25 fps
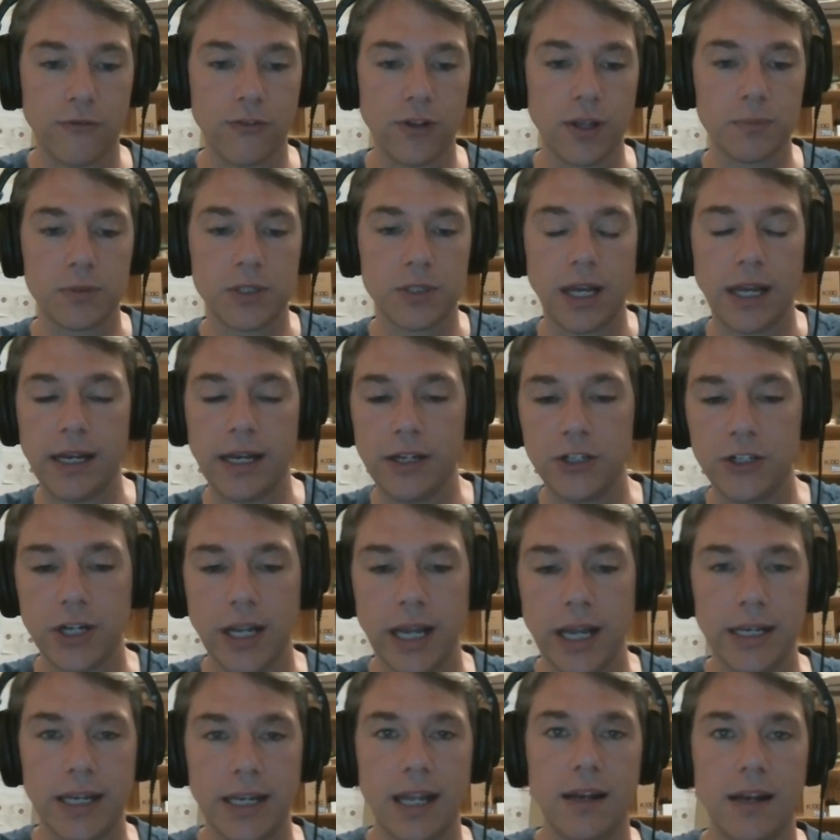flip side is you
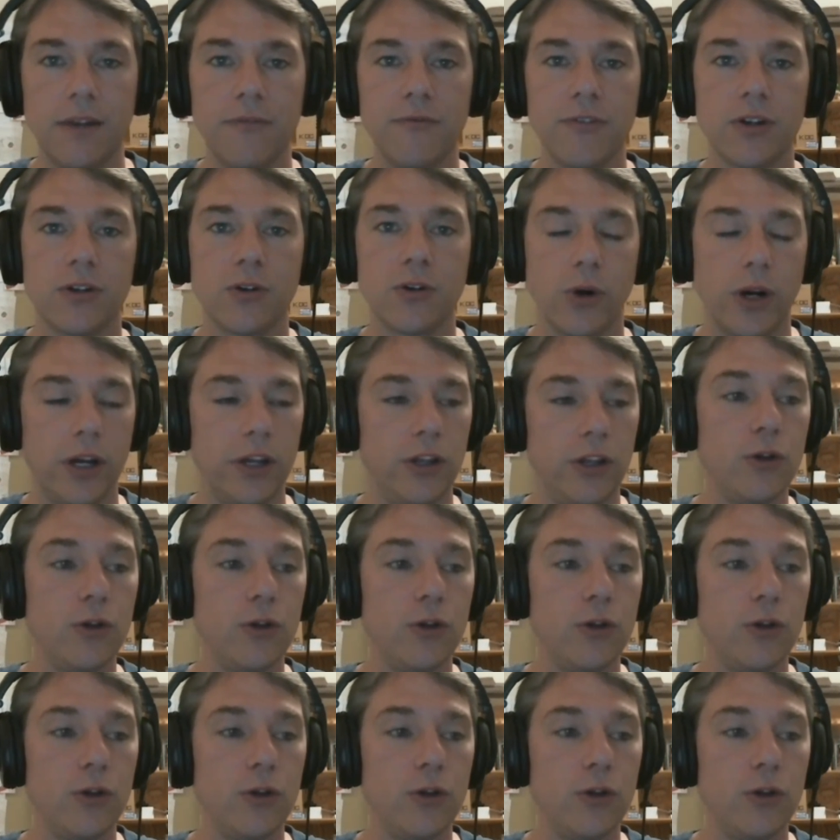got dead inventory.